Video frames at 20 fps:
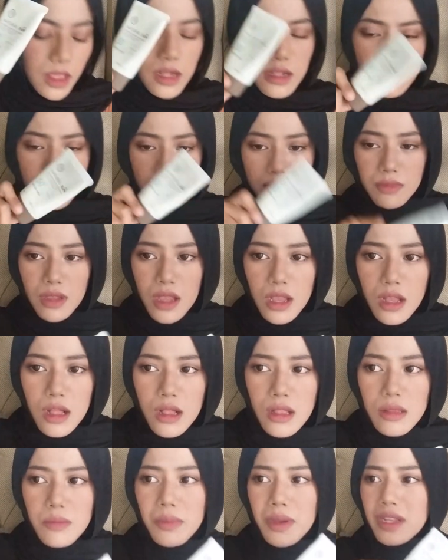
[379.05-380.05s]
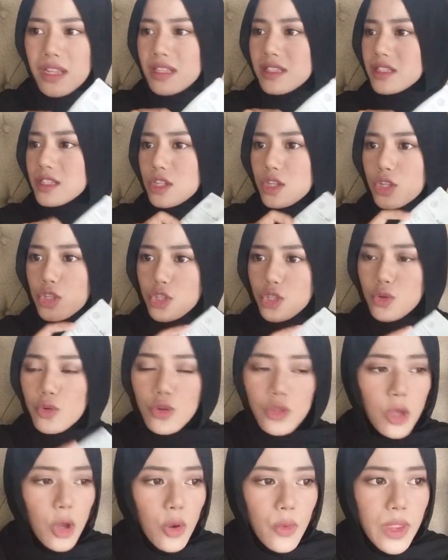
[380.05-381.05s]
I like the smell, but it's
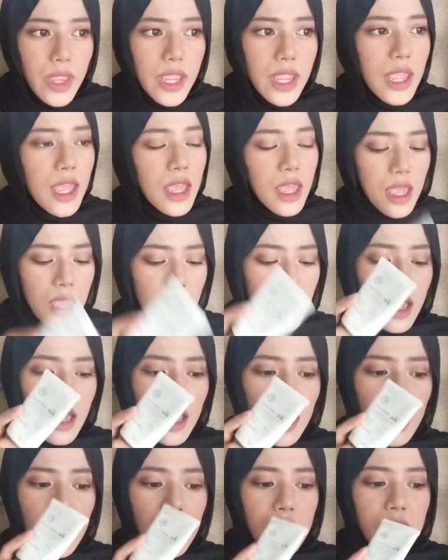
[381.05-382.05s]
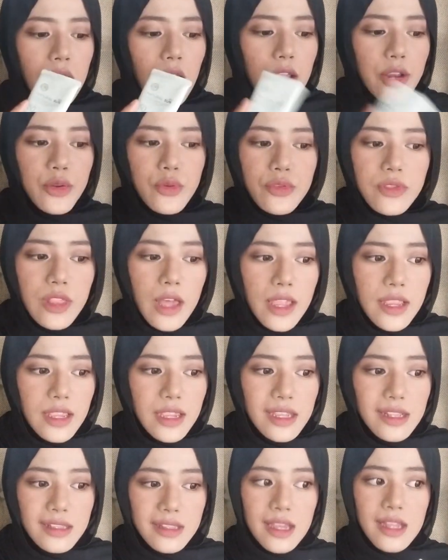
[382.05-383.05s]
too glowy, and I don't like
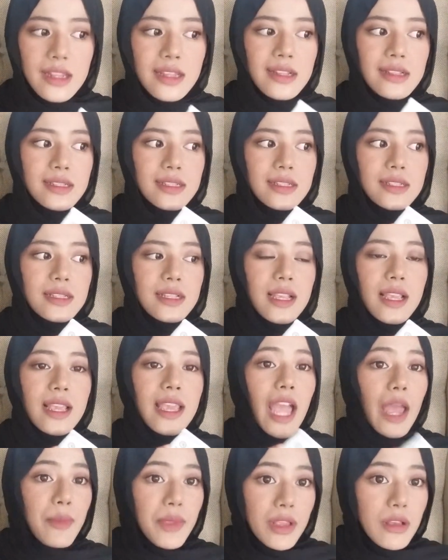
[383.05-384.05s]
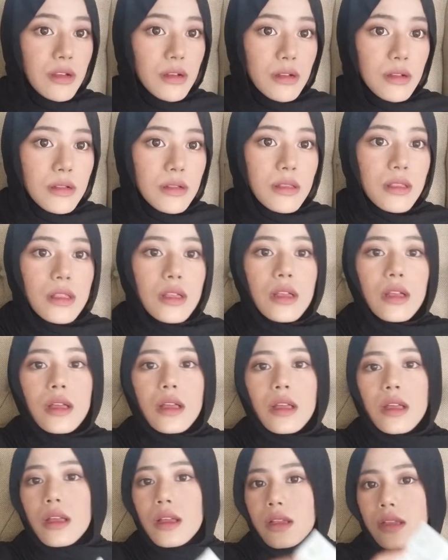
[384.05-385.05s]
it that it's chemical.
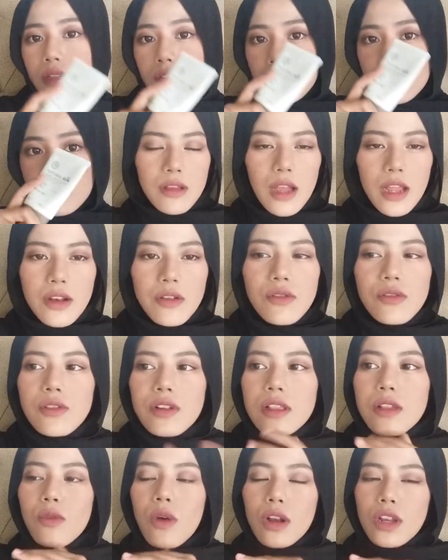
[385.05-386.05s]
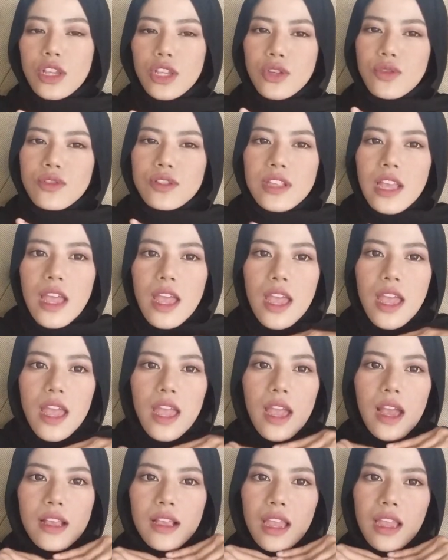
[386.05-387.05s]
I don't really want to use
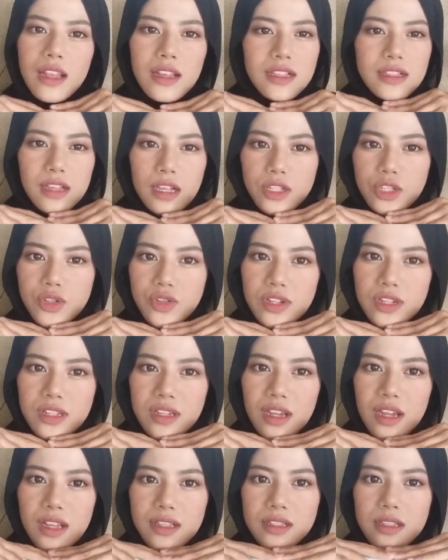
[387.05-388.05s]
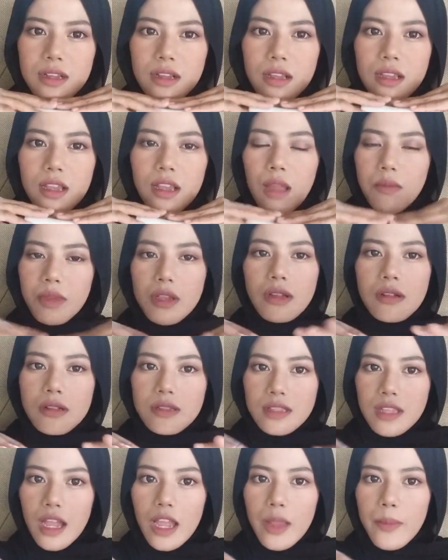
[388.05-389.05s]
any sunscreen that has a chemical
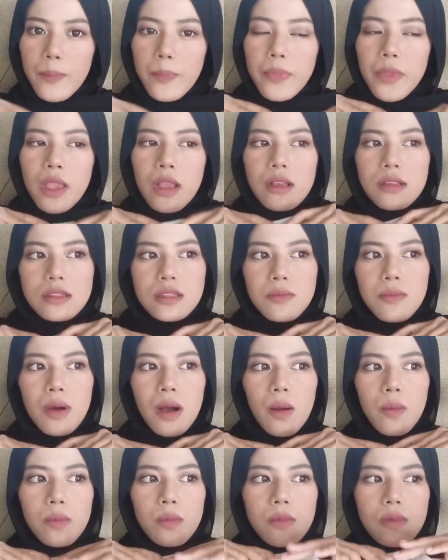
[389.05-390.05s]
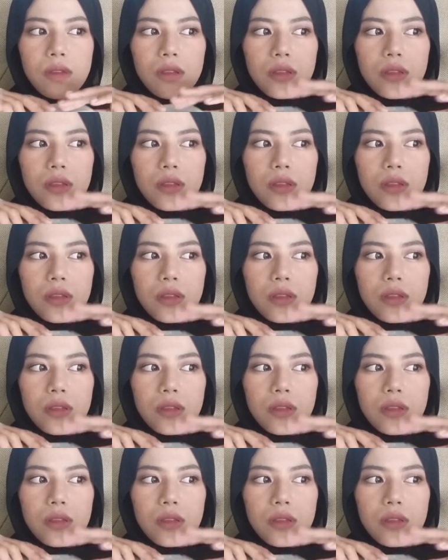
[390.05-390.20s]
type sebab